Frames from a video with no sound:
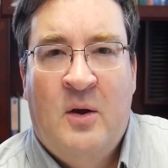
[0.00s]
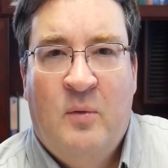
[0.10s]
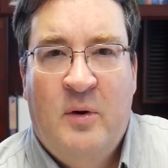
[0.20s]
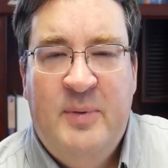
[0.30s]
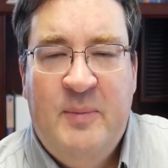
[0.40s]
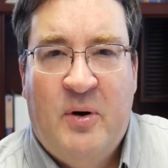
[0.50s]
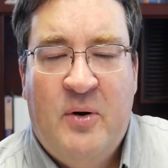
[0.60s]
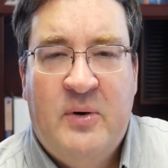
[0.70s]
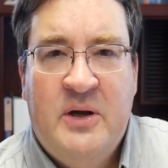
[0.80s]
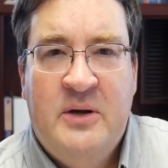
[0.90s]
will be
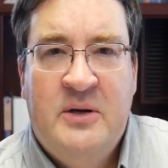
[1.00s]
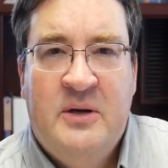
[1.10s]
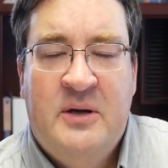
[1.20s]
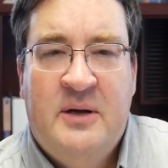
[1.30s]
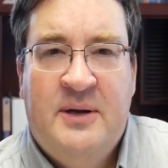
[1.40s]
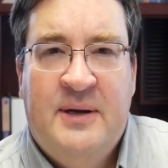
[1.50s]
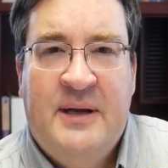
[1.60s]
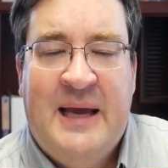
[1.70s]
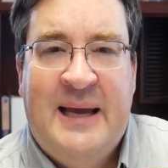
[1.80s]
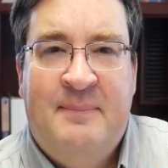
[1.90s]
broken
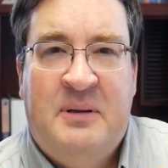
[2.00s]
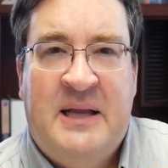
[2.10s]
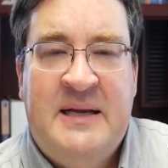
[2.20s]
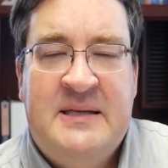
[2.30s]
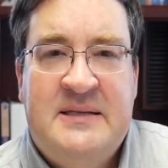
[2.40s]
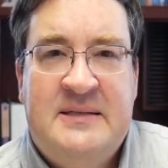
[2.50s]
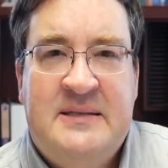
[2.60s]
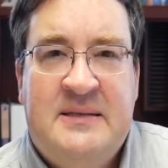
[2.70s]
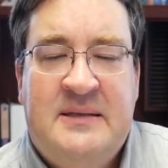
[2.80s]
and blessed,